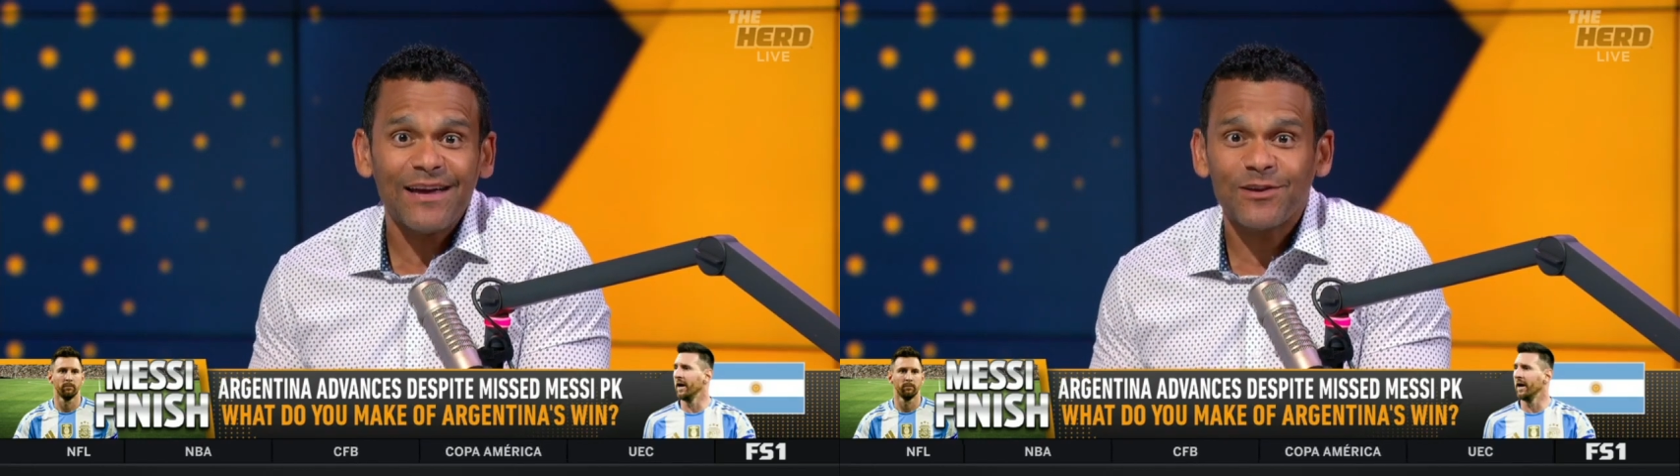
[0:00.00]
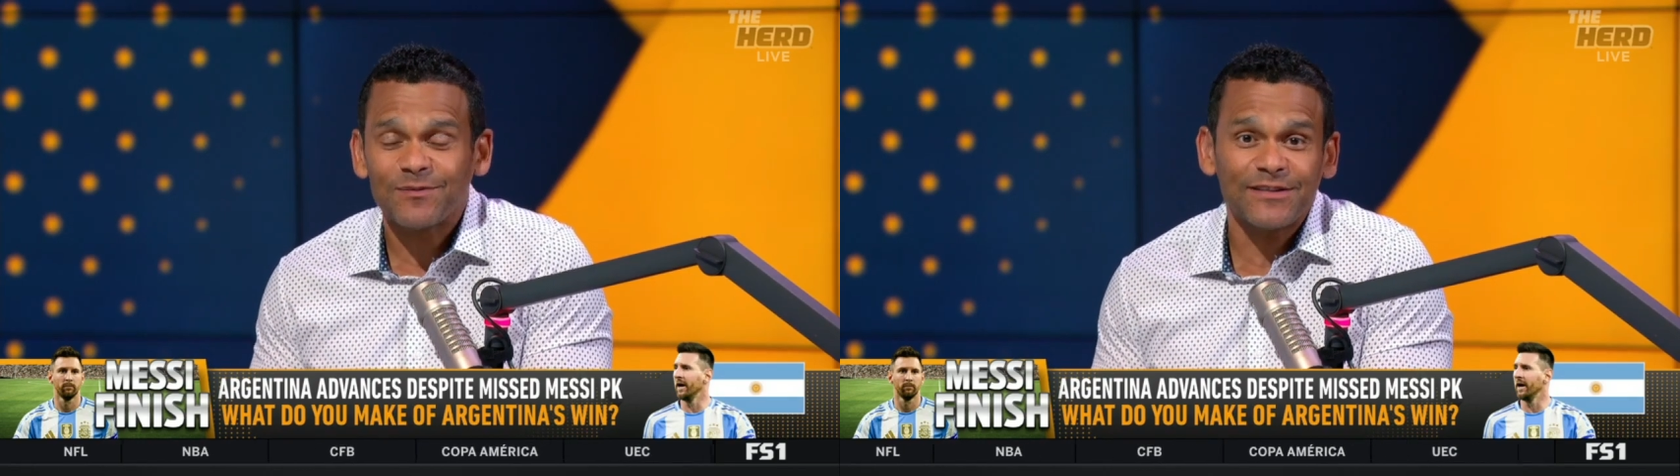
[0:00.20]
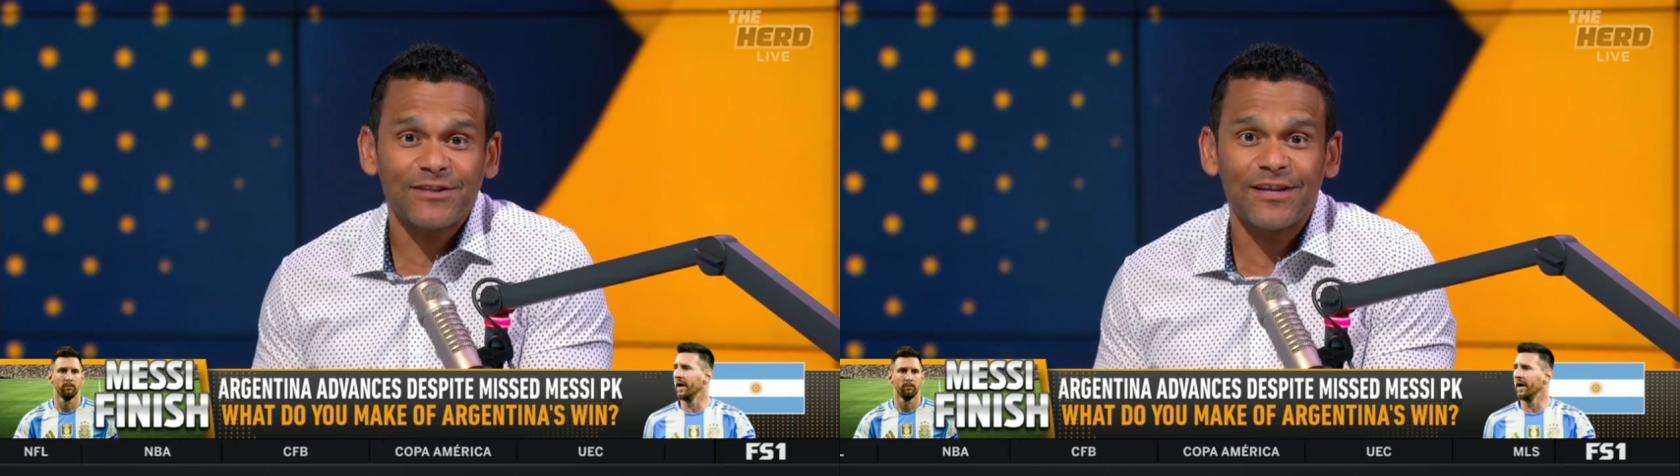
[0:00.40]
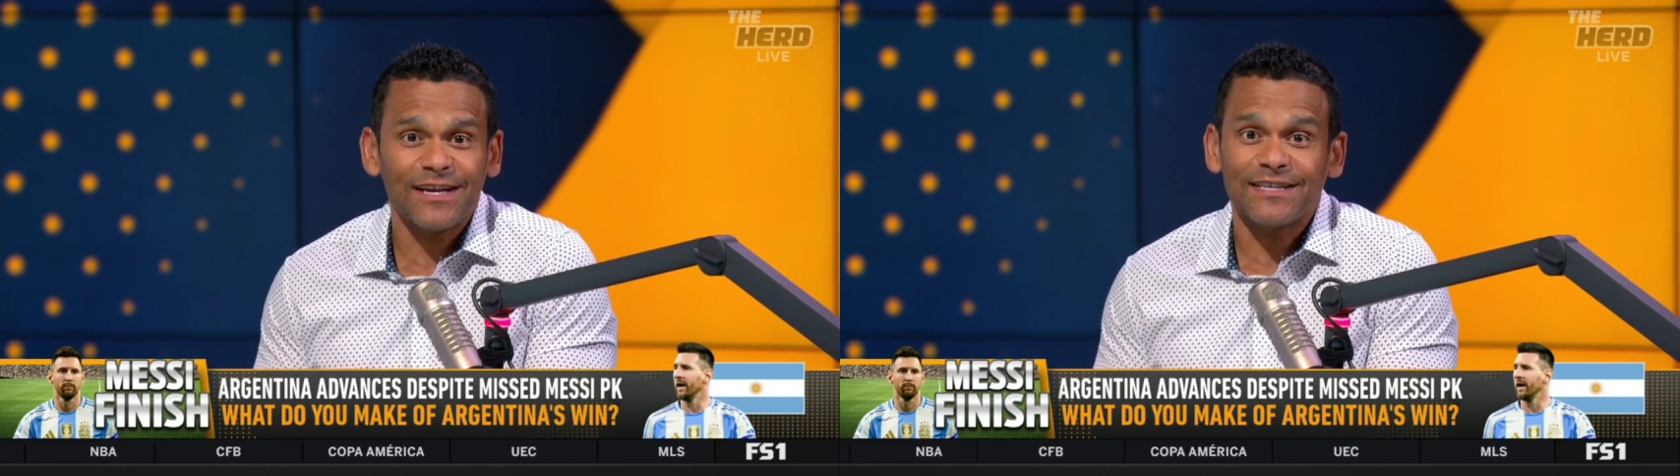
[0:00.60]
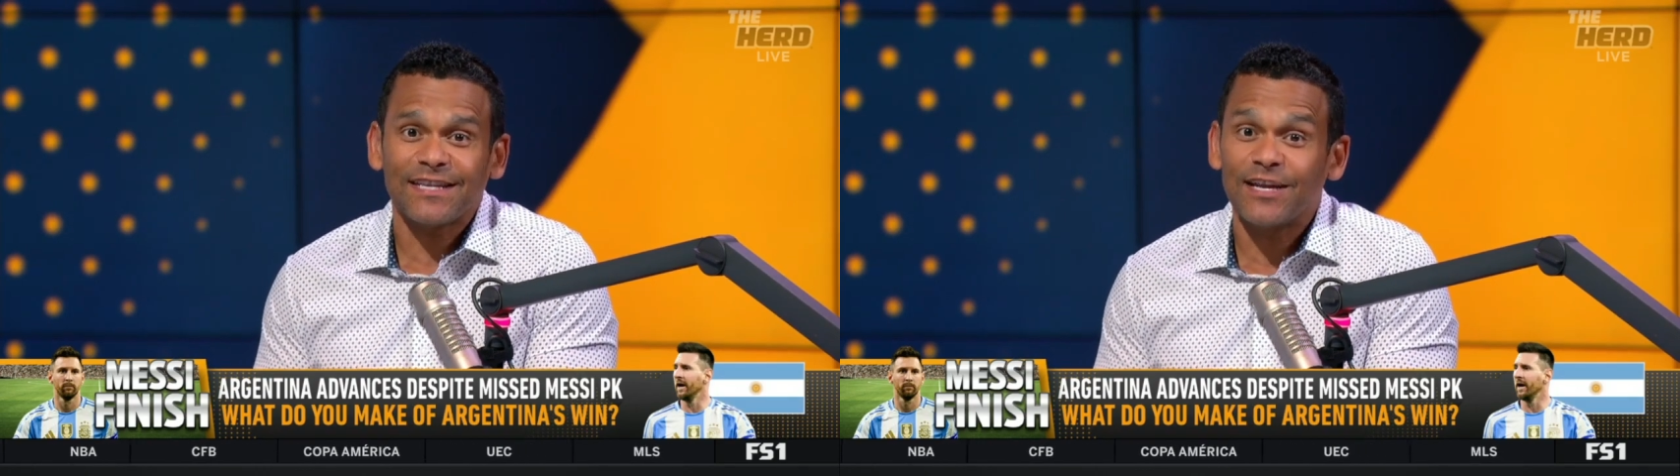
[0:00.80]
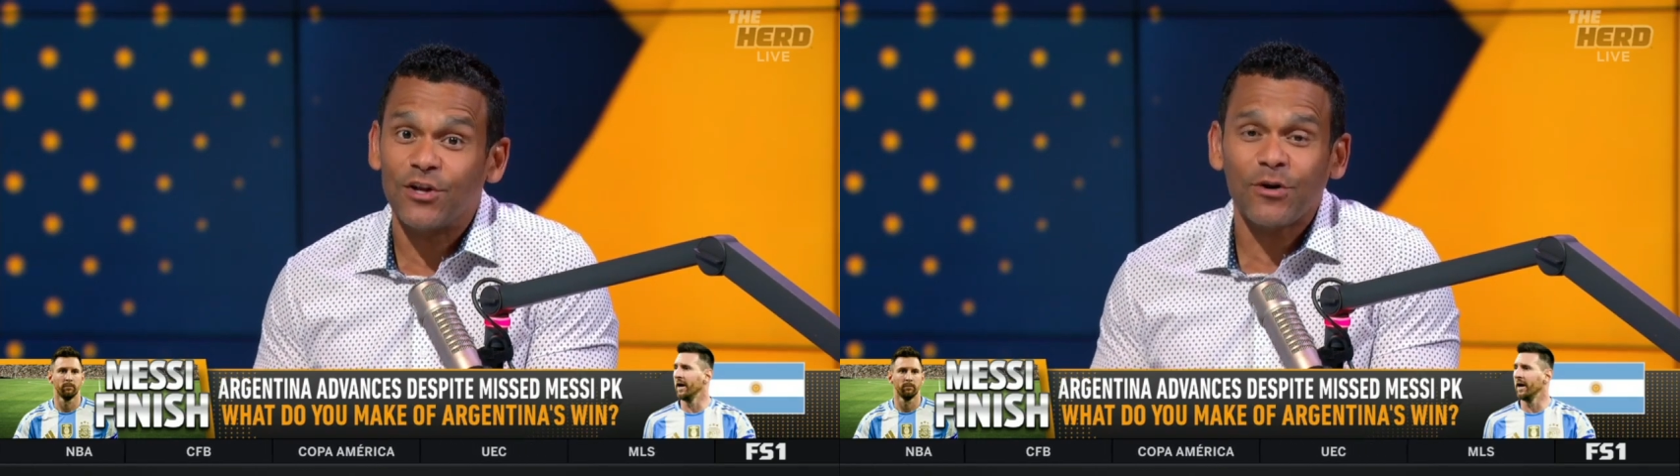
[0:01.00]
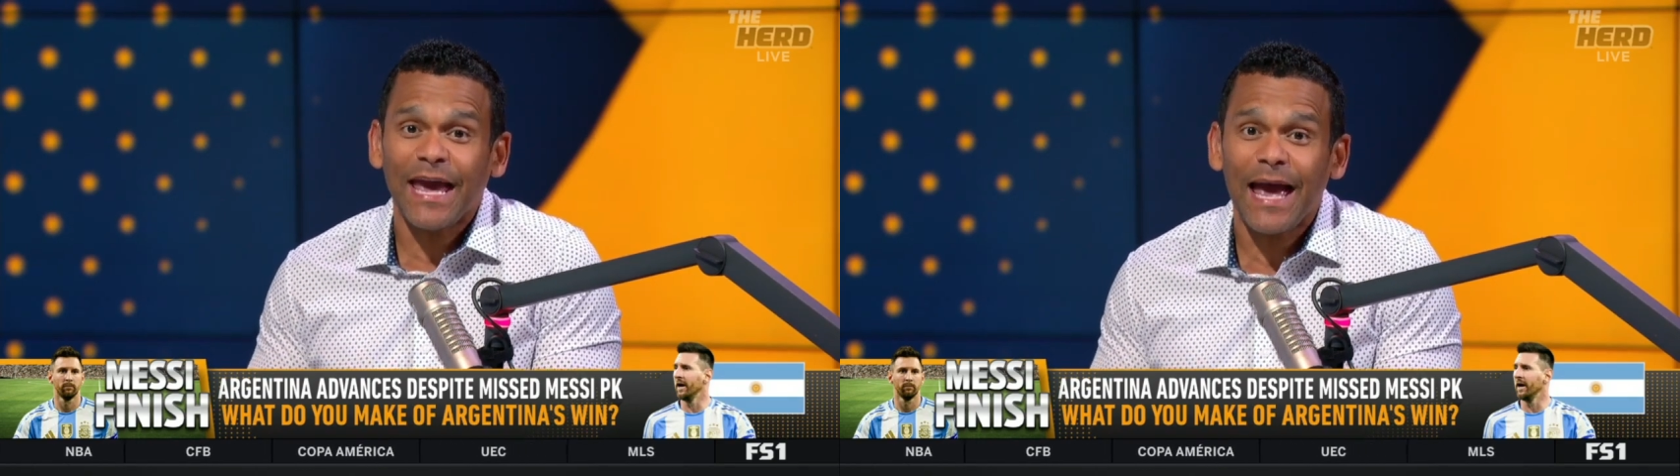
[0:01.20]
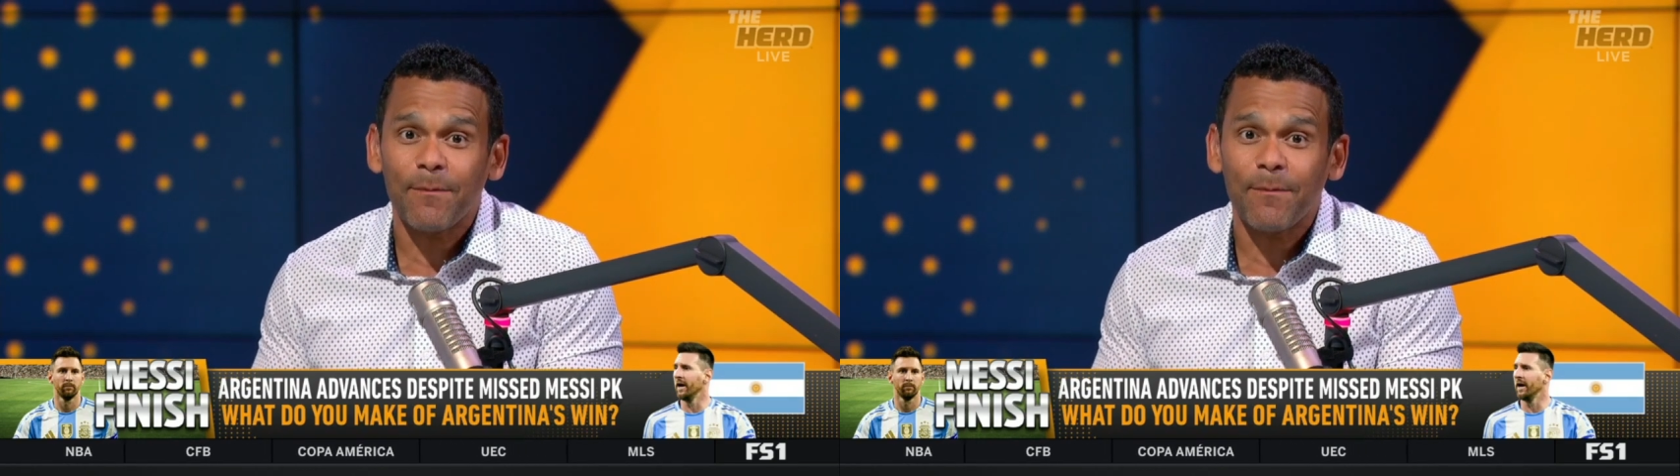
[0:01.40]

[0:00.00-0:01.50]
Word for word: as my son likes to say, no cap,